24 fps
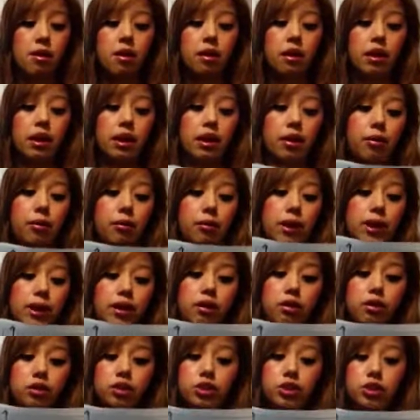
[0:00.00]
Now,
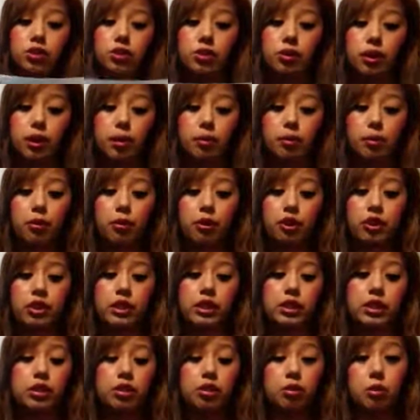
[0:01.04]
records show they
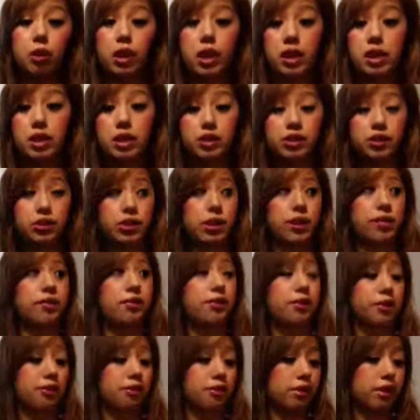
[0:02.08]
purchased
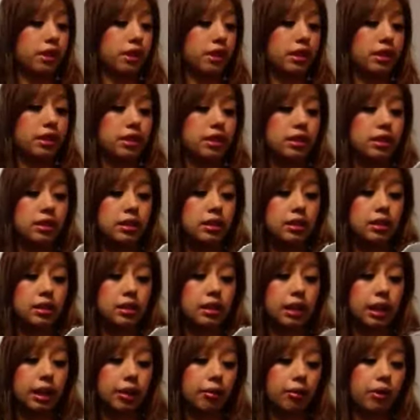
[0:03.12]
350
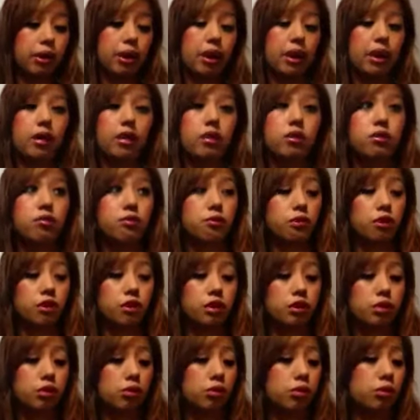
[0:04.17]
calculators for a
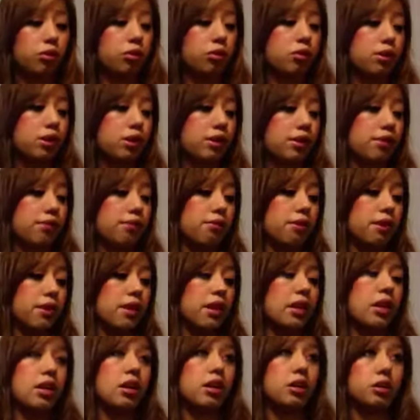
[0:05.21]
total of
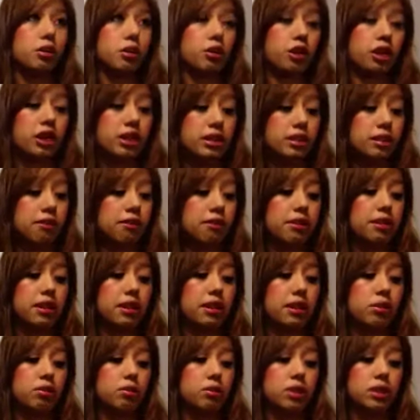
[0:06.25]

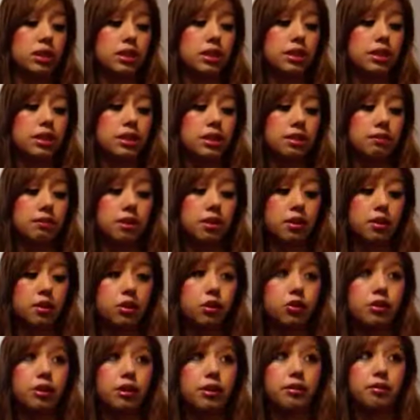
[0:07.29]

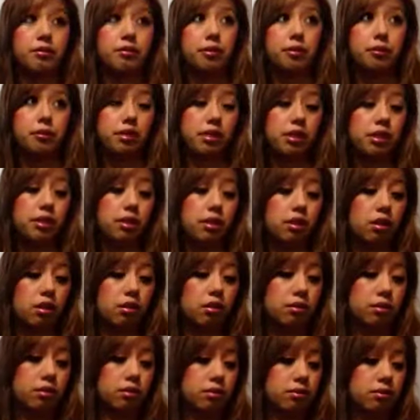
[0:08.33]

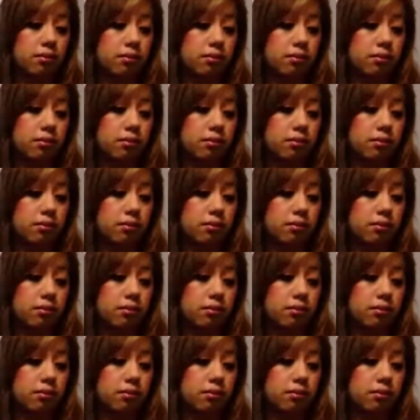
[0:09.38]
$37,750.